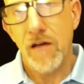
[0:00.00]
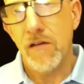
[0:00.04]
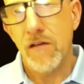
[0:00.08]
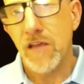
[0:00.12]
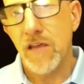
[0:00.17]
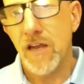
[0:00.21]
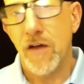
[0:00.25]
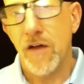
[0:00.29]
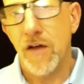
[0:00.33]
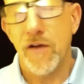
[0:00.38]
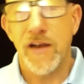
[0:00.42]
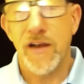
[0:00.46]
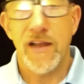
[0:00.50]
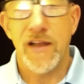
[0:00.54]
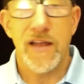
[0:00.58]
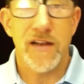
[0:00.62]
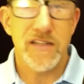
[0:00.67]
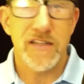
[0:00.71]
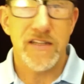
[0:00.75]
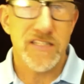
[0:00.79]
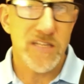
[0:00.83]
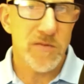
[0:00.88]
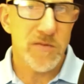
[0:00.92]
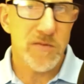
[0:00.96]
You know, and
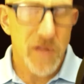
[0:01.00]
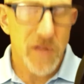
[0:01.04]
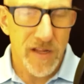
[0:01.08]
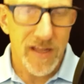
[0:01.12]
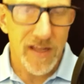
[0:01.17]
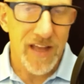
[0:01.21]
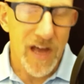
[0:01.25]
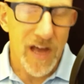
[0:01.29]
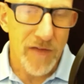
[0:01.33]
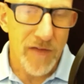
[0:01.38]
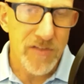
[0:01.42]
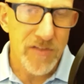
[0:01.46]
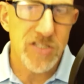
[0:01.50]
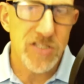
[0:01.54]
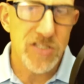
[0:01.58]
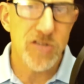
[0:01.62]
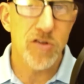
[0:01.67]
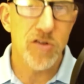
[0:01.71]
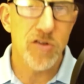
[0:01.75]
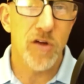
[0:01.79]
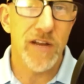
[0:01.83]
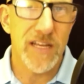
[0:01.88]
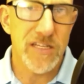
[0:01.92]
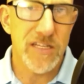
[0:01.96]
it seems like obviously you
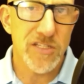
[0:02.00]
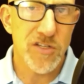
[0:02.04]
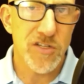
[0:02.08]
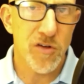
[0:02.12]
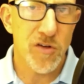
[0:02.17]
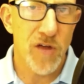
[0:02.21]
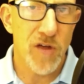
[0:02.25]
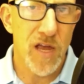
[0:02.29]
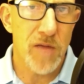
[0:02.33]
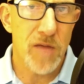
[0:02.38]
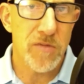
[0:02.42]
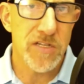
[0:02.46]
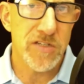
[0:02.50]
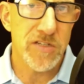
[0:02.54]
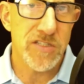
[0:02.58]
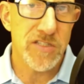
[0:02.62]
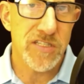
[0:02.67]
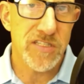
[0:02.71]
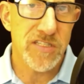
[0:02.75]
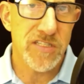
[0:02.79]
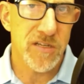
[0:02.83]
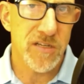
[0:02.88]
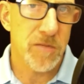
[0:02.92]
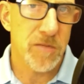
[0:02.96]
can go on Instagram and you
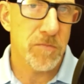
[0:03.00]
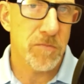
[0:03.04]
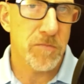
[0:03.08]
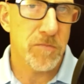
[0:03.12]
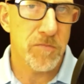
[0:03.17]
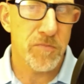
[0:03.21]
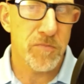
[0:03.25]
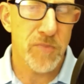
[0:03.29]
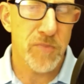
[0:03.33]
see some